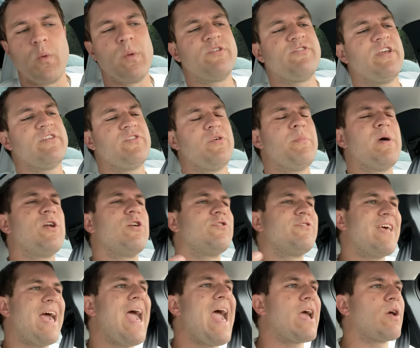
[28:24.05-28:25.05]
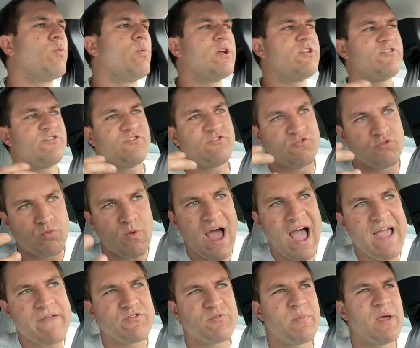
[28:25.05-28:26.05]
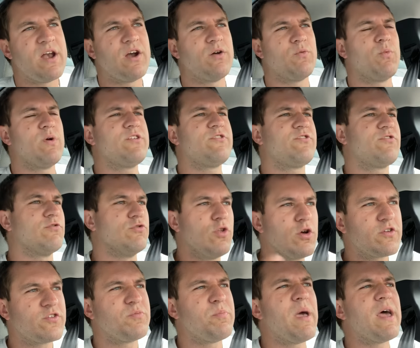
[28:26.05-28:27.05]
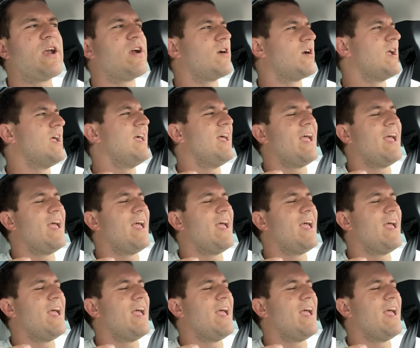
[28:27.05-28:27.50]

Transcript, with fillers: which has the better tech, which drives better, which looks better.